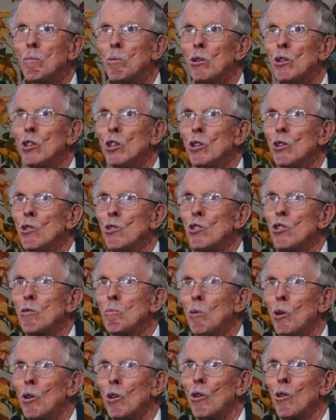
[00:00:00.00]
produces
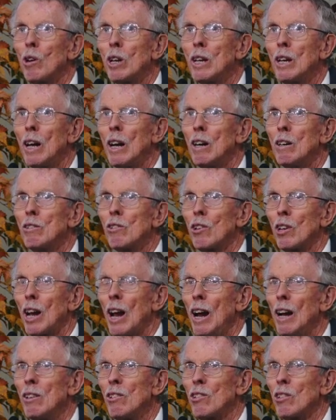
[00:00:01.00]
more greenhouse
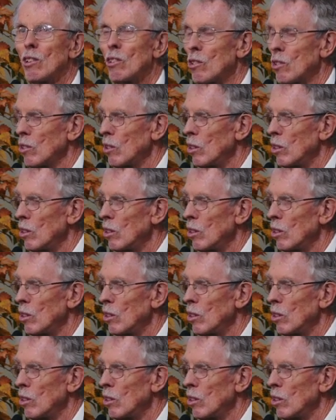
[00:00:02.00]
gases.